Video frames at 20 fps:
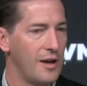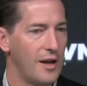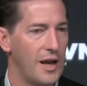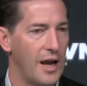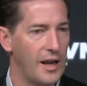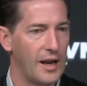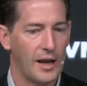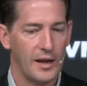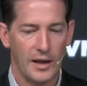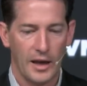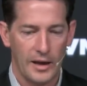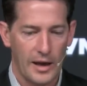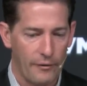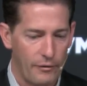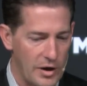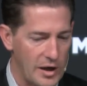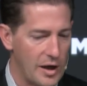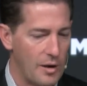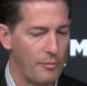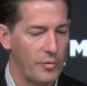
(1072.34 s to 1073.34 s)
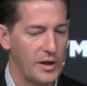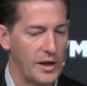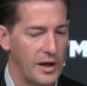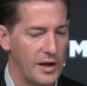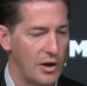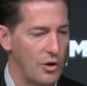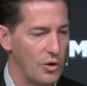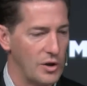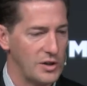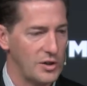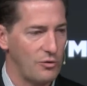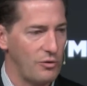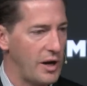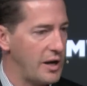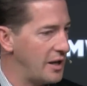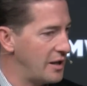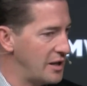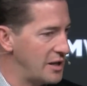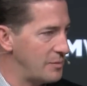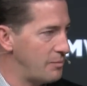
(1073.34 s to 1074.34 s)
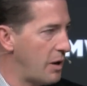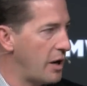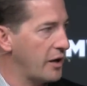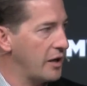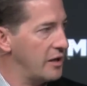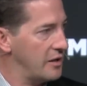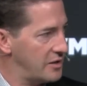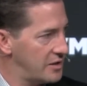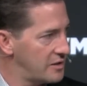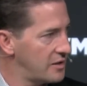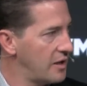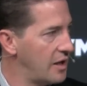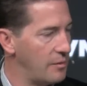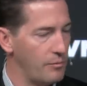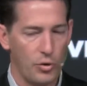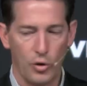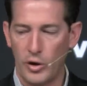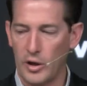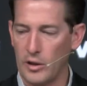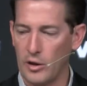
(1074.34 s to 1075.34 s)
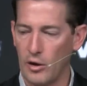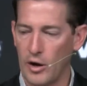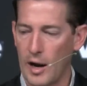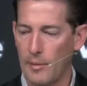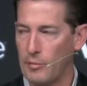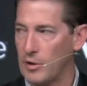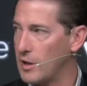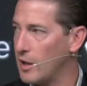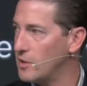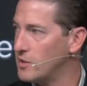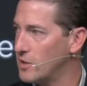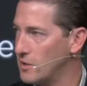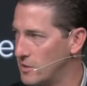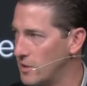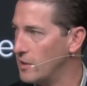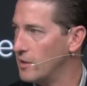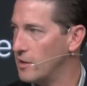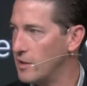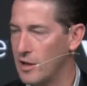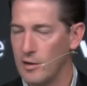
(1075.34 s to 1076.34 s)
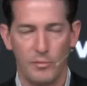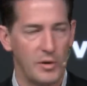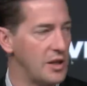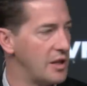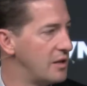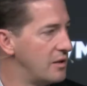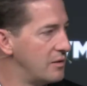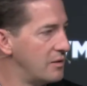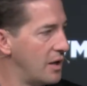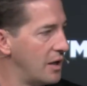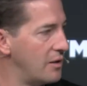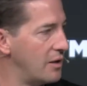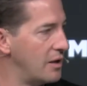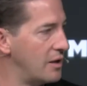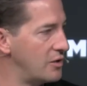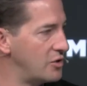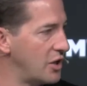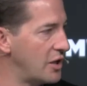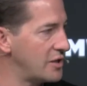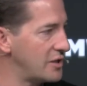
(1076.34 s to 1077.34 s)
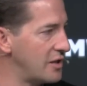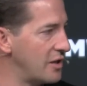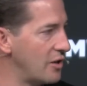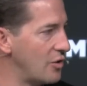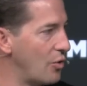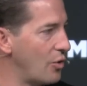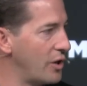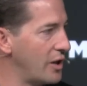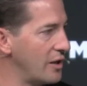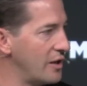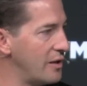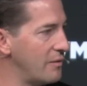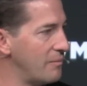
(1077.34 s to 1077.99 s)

And I, every company I go is creating these buckets and putting their applications into them and then, and then adjusting accordingly.